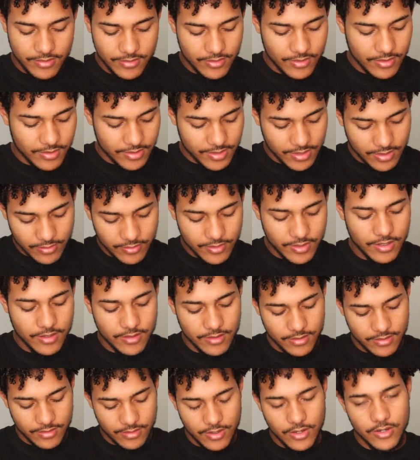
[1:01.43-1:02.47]
So I was like,
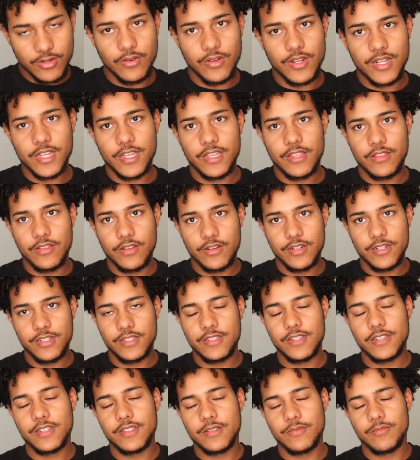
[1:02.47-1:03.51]
okay. Oh no, I got
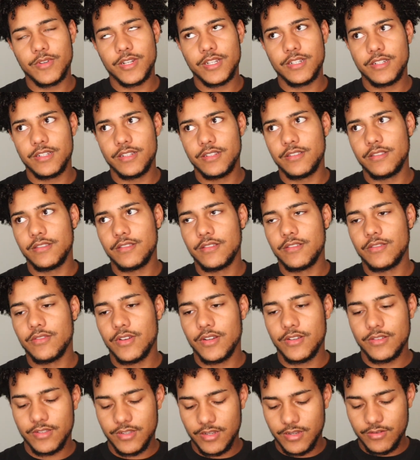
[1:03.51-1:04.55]
36 in my jeans. So I
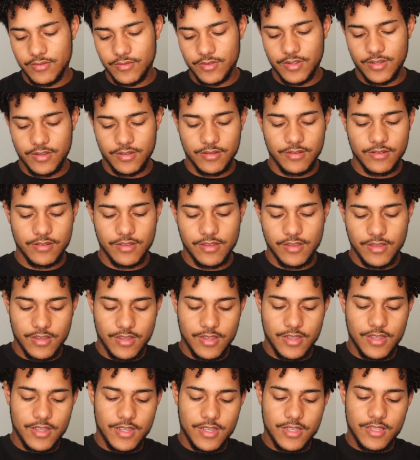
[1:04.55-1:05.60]
was like, okay.
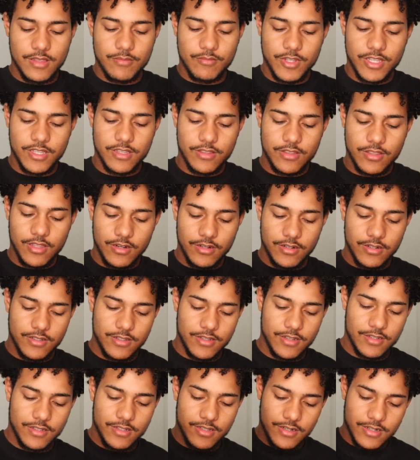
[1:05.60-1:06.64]
Let me get
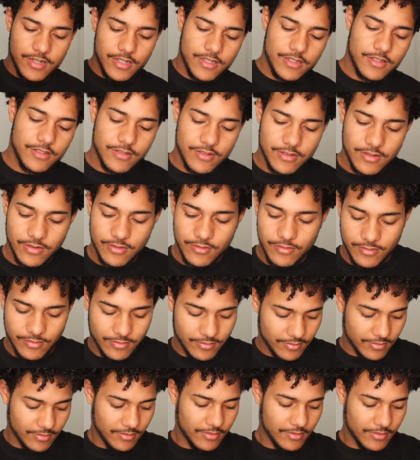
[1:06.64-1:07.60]
36 in these too.